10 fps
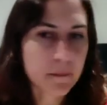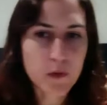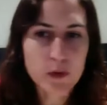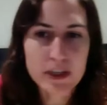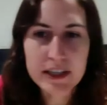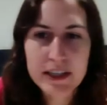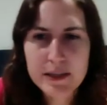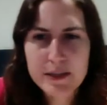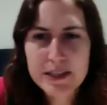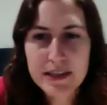we can get
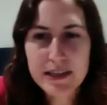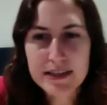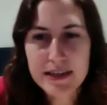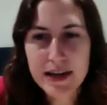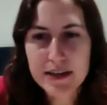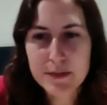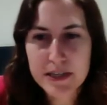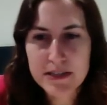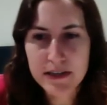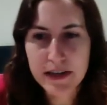limits on the size
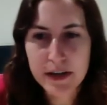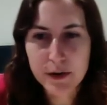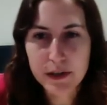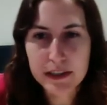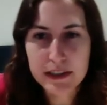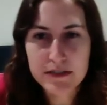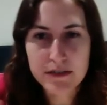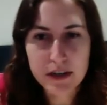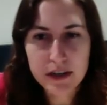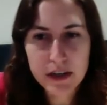based on how quickly it's
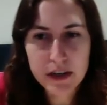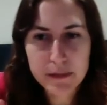varying,